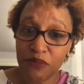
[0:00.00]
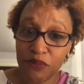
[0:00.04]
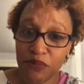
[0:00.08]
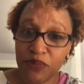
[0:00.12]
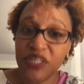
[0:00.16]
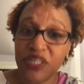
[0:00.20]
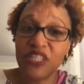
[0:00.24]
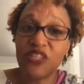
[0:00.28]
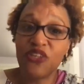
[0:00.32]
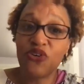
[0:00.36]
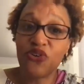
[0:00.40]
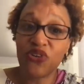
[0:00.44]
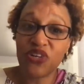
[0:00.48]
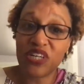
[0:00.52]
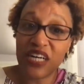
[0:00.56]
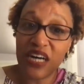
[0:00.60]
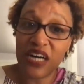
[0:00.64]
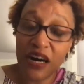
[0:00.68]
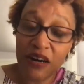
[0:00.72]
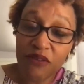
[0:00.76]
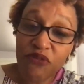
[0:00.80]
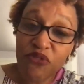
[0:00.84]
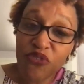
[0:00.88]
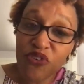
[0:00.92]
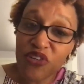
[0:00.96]
But you're
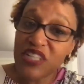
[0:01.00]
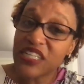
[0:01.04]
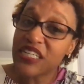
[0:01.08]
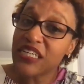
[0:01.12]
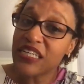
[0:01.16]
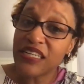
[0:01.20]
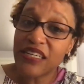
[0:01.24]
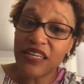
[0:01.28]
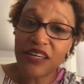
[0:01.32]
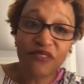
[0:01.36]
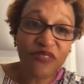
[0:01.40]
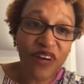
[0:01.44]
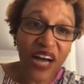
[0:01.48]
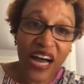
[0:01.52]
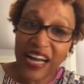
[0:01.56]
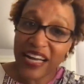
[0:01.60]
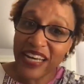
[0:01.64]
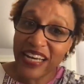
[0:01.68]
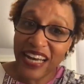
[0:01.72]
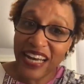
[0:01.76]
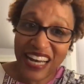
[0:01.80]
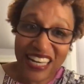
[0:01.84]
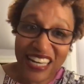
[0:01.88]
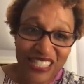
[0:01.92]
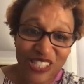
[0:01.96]
comforting of, I
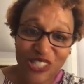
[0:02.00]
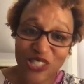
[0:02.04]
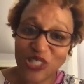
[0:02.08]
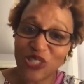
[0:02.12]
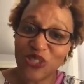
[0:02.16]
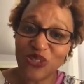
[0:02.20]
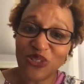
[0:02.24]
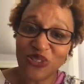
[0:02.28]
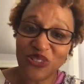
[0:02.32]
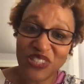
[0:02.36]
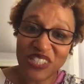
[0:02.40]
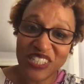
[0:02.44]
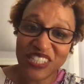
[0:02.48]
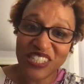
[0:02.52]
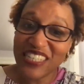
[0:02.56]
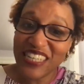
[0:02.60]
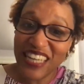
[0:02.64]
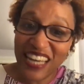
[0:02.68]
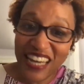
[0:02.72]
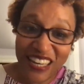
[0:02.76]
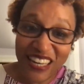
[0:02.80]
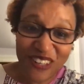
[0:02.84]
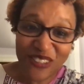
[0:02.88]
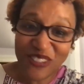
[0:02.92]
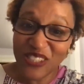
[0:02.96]
got you. You're
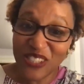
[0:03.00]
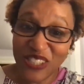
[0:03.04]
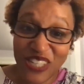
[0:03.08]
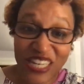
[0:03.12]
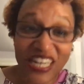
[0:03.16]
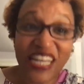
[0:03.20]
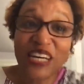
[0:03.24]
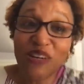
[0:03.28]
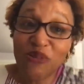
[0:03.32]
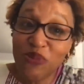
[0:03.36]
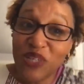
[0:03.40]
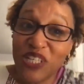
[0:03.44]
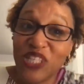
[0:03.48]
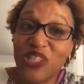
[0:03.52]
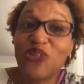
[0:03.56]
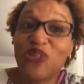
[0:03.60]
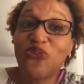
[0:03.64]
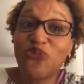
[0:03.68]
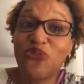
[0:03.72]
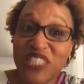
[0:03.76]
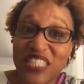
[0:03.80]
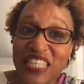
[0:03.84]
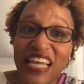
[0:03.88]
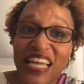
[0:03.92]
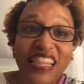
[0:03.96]
not going to drown. Like, when you
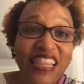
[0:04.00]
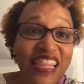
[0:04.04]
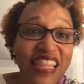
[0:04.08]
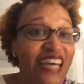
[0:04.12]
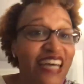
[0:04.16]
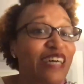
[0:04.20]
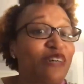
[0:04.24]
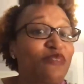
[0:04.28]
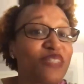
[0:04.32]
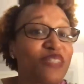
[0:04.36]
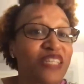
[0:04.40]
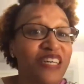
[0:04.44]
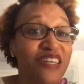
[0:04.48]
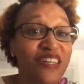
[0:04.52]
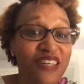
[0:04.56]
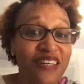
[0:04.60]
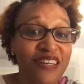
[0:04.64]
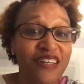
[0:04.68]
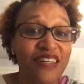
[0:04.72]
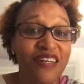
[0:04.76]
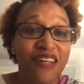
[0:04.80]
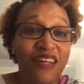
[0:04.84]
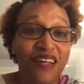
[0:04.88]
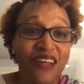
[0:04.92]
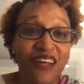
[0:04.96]
said that, I was like,
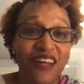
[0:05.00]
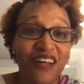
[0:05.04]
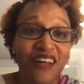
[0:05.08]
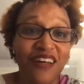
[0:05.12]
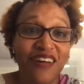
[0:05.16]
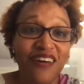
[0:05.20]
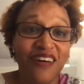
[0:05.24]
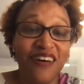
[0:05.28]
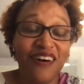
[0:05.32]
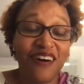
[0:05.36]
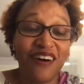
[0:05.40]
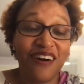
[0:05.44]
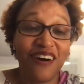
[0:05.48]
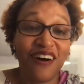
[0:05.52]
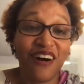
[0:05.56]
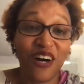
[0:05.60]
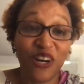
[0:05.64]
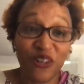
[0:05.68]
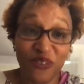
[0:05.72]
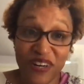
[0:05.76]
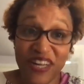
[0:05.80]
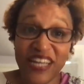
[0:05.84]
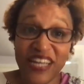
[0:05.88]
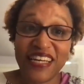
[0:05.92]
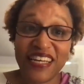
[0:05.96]

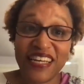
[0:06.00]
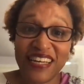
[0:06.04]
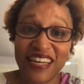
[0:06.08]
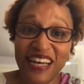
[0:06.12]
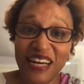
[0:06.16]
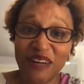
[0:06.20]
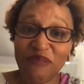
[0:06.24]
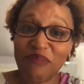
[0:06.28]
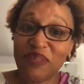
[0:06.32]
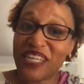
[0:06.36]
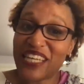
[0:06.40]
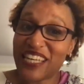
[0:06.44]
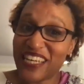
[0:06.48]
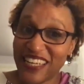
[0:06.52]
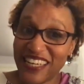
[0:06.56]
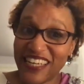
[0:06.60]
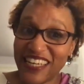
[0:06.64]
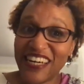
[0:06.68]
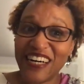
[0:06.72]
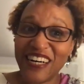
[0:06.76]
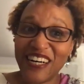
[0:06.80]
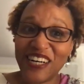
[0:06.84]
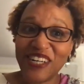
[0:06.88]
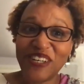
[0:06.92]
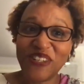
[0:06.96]
all right, I'm going to let
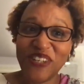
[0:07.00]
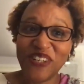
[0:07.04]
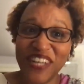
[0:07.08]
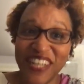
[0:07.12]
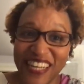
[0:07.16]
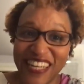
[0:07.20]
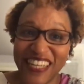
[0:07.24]
go.